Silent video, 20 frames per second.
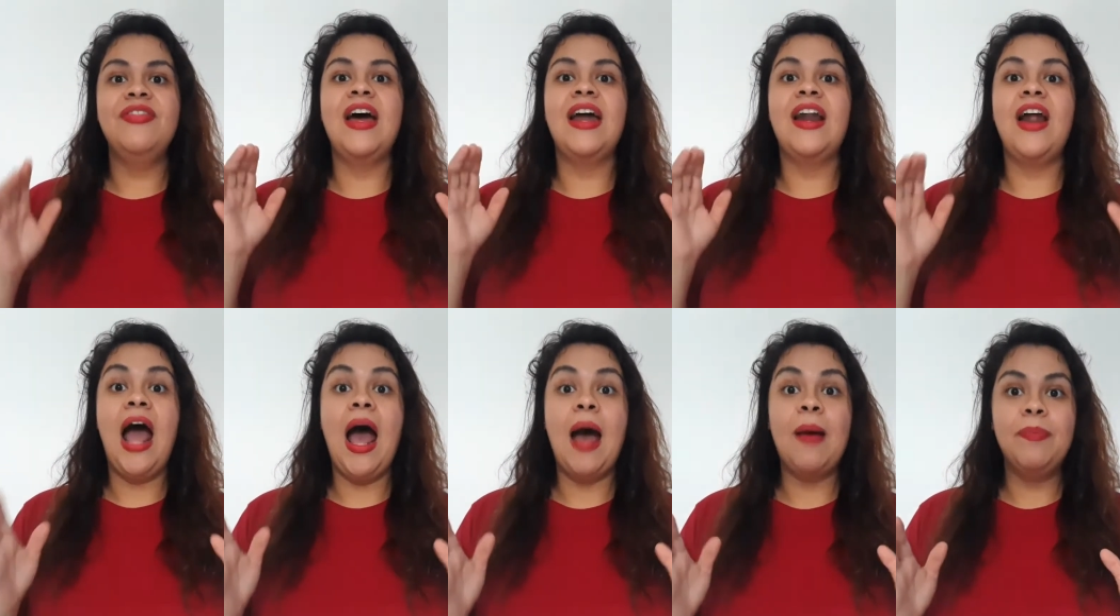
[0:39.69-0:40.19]

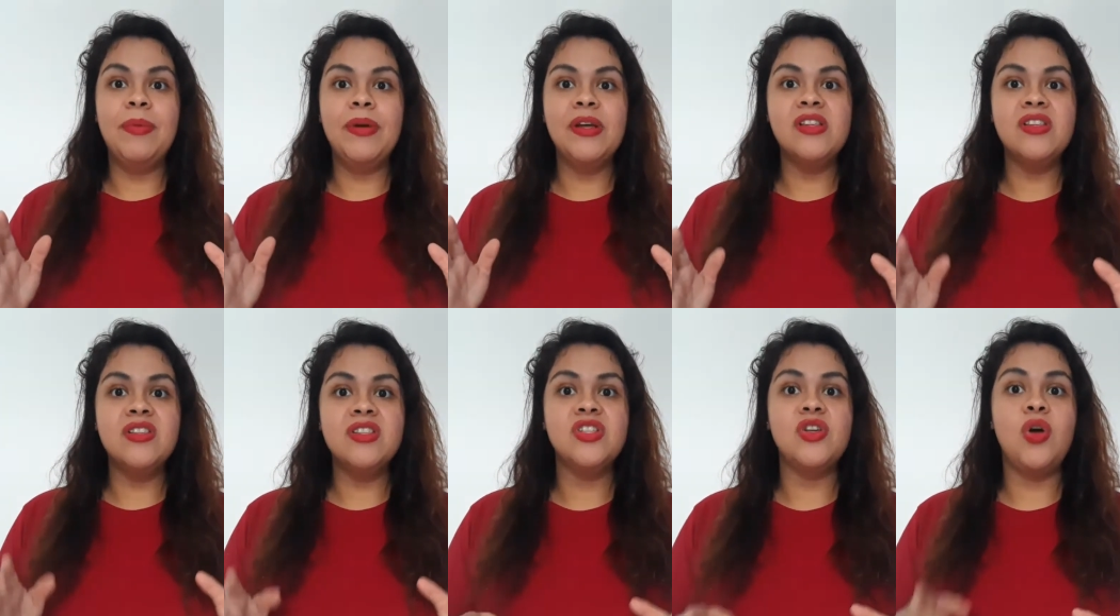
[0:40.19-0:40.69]
that
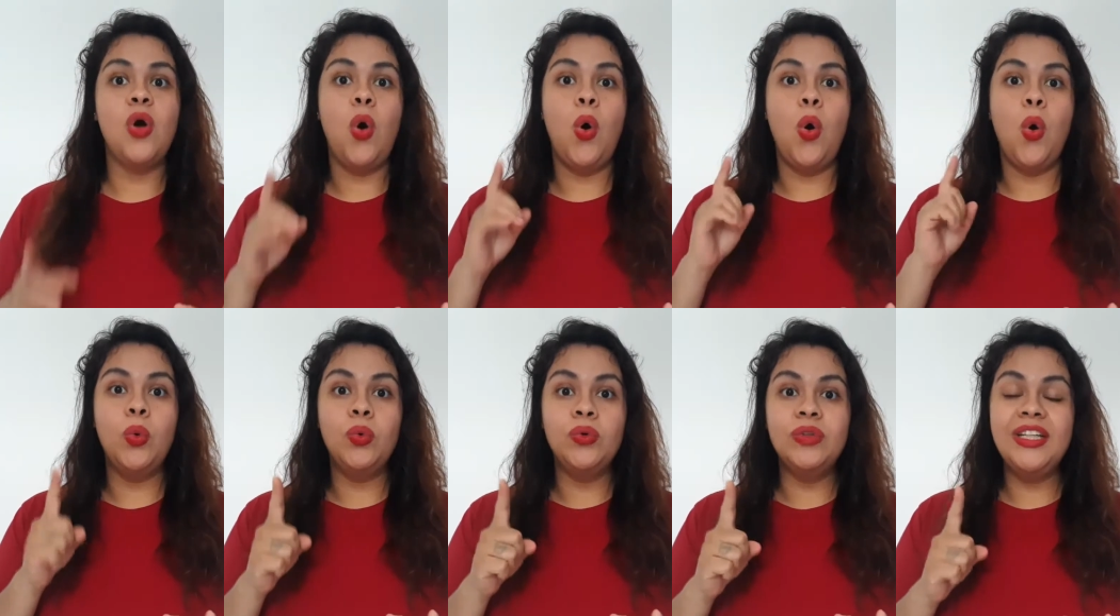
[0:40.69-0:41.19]

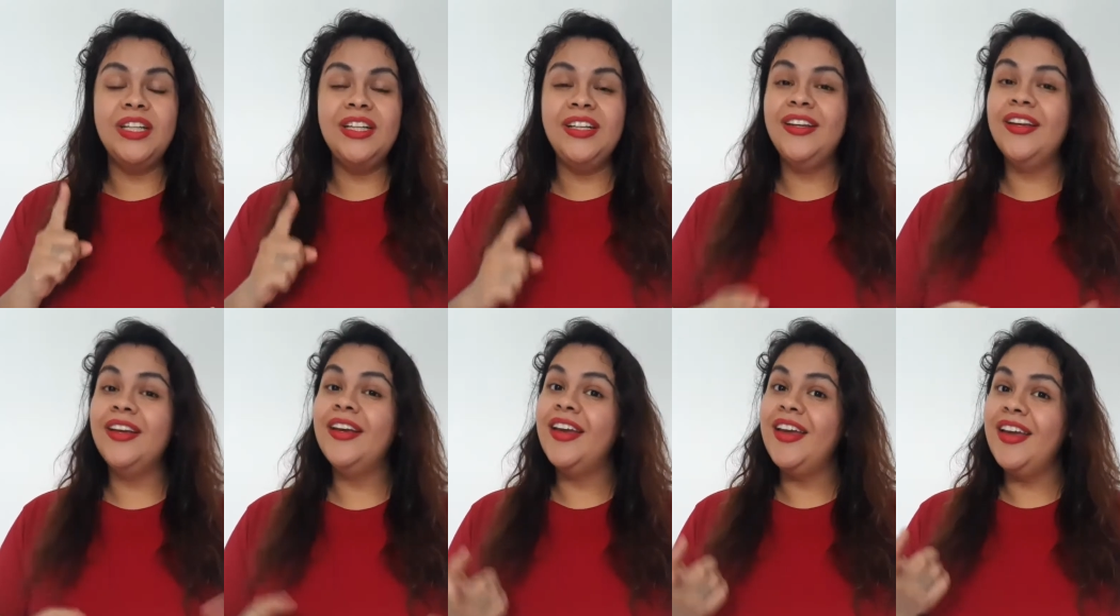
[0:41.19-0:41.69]
happens
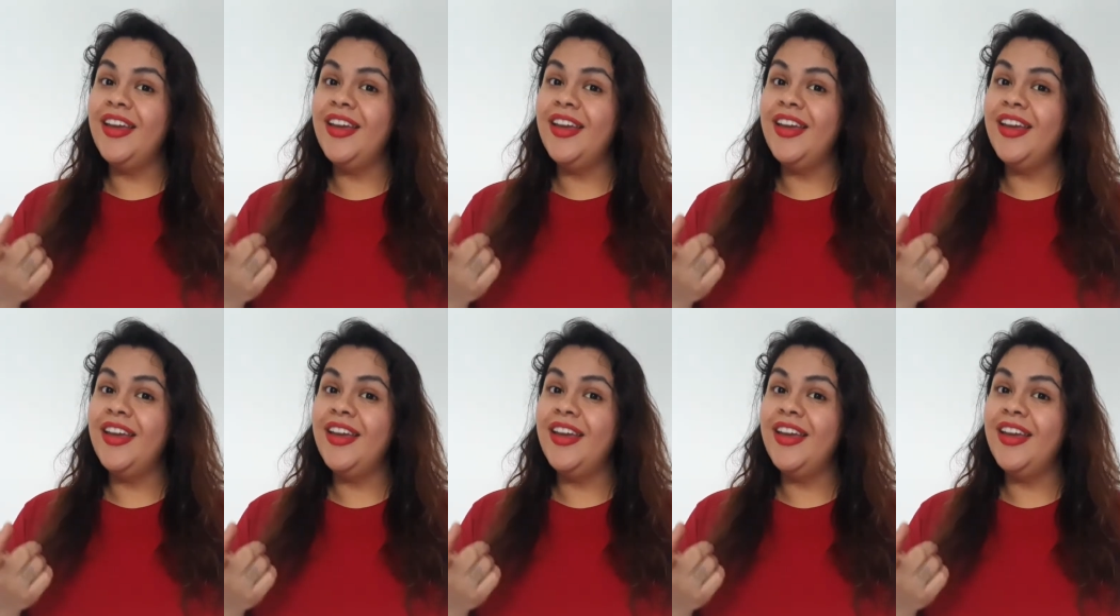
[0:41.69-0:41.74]
only